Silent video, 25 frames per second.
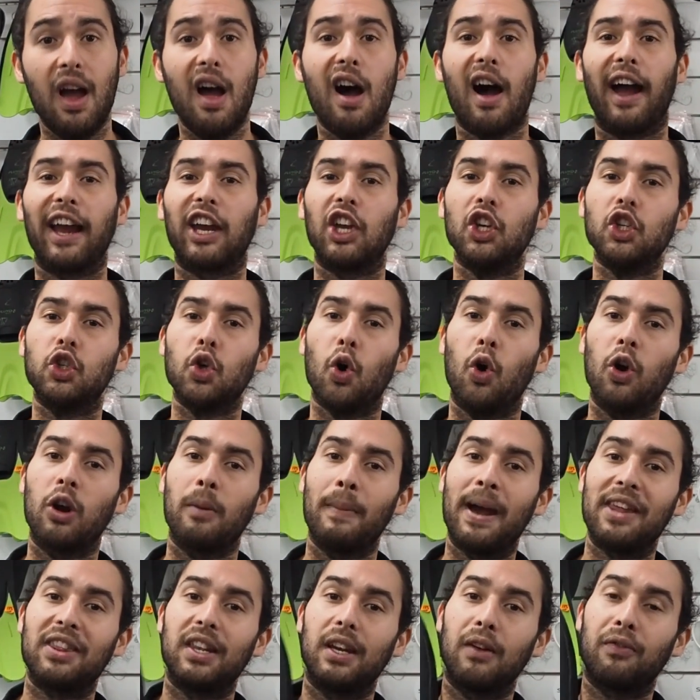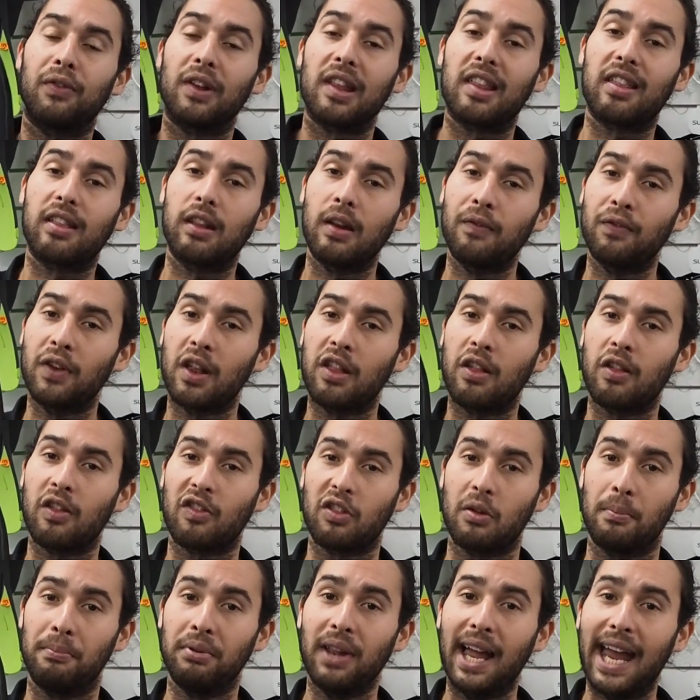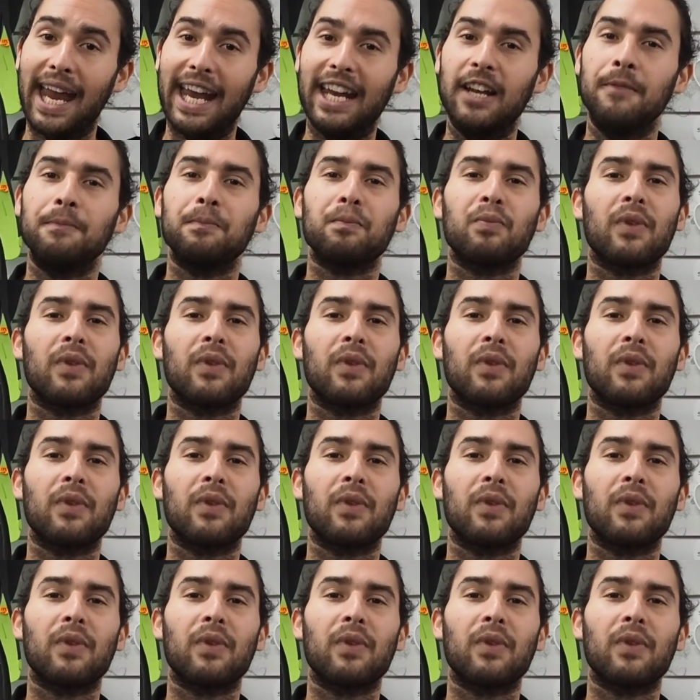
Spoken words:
I can talk about the different stiffnesses of the blade,